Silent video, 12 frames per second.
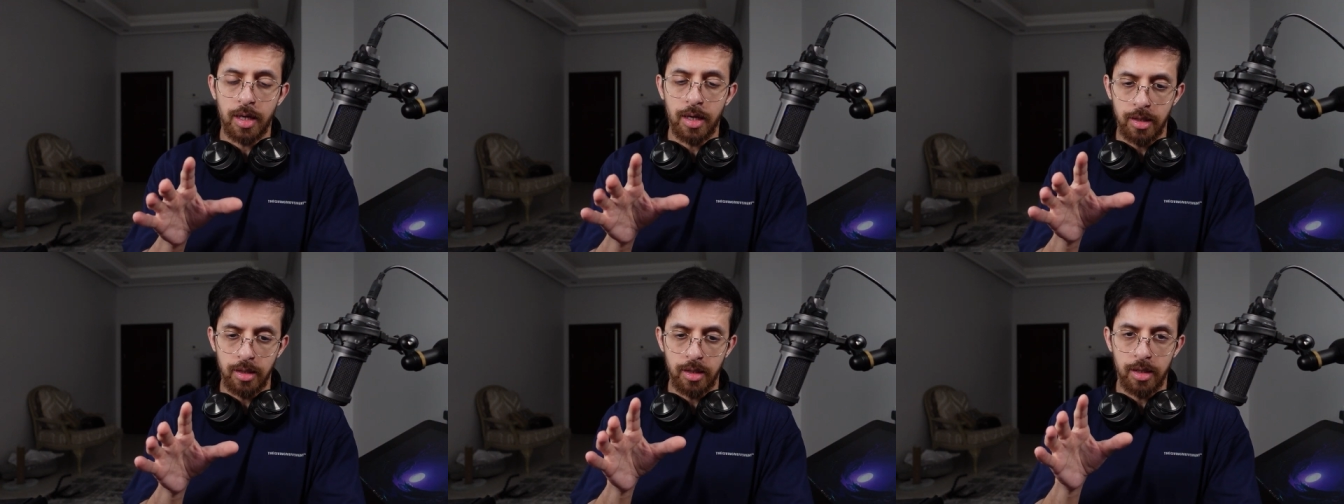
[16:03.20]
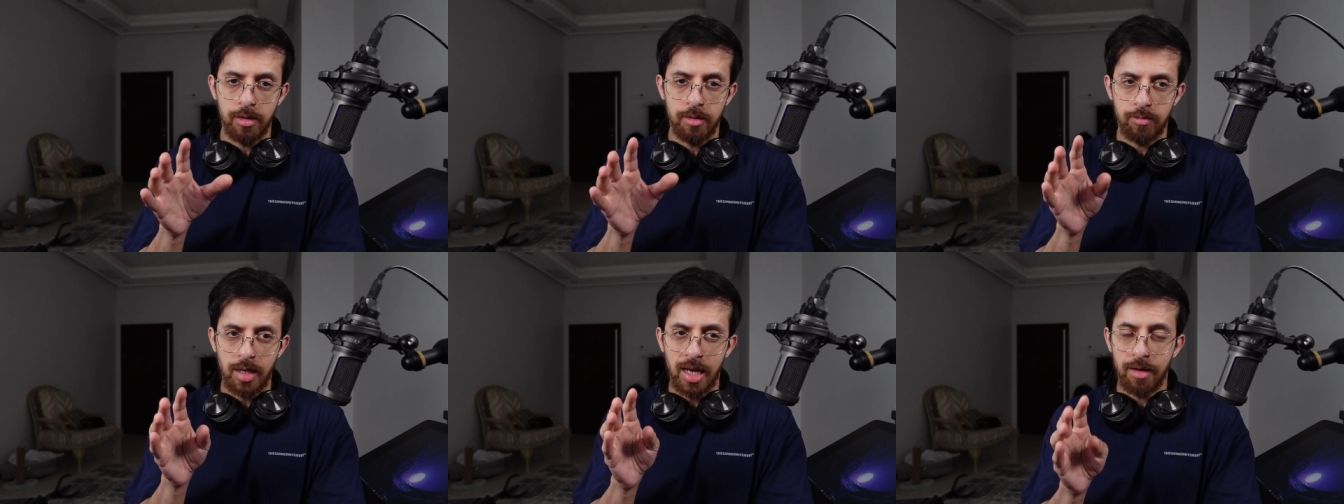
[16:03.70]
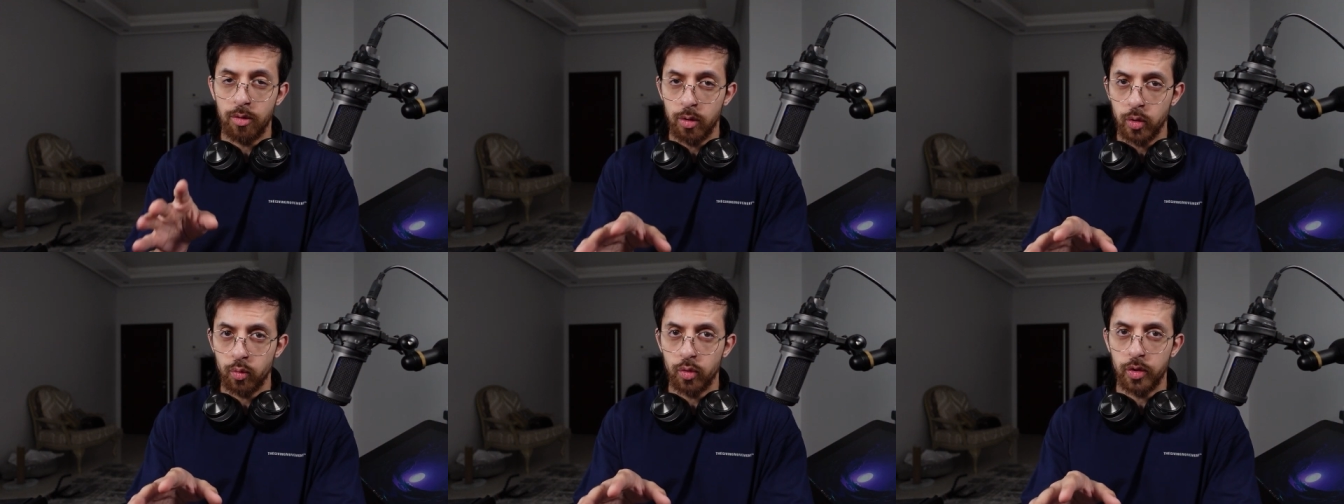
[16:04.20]
I have
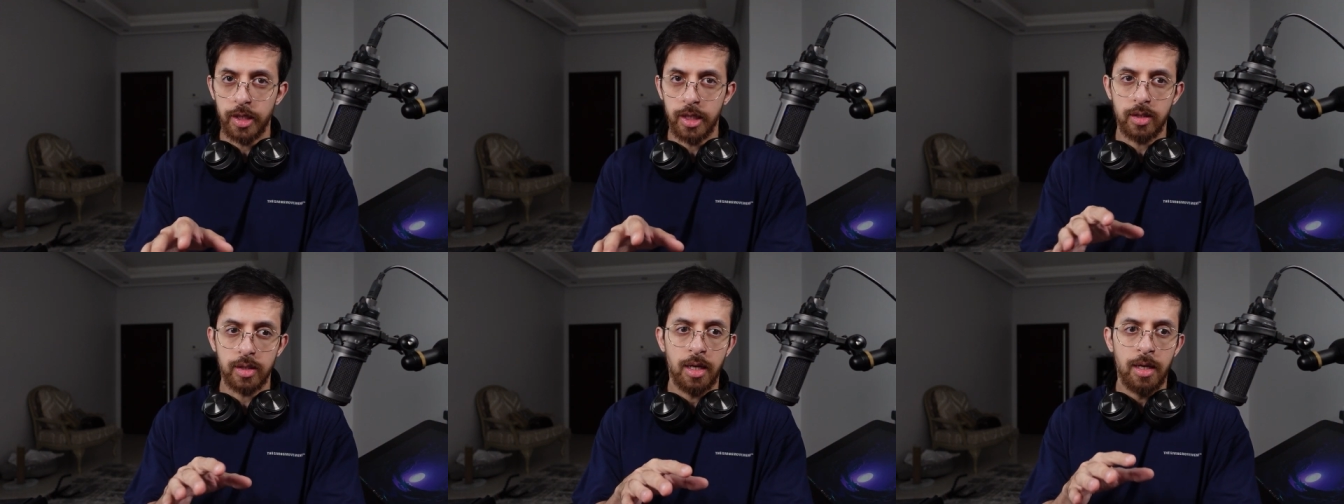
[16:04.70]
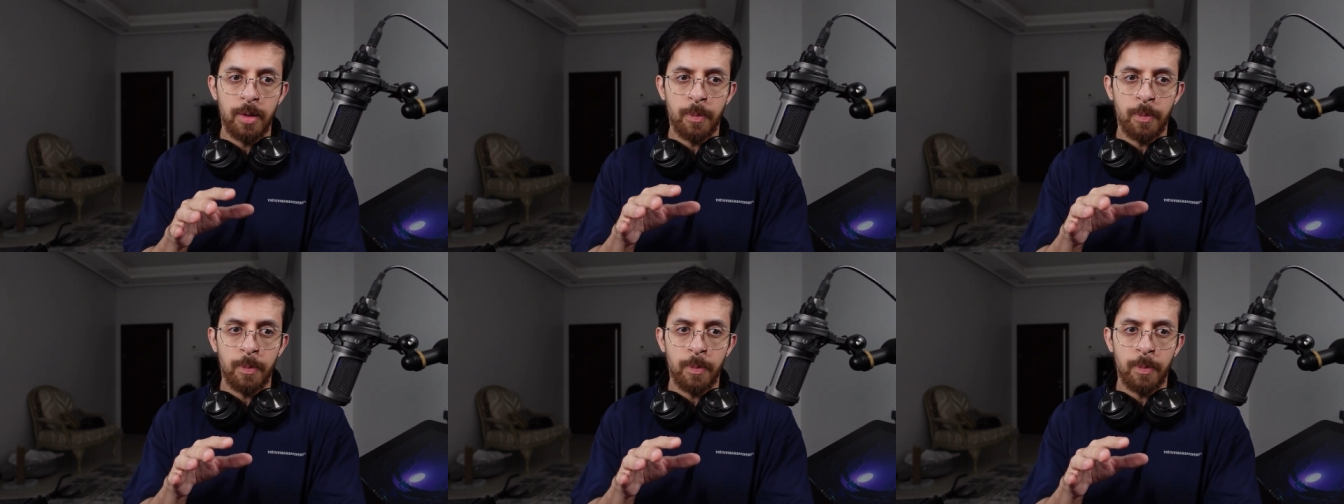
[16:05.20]
those worries.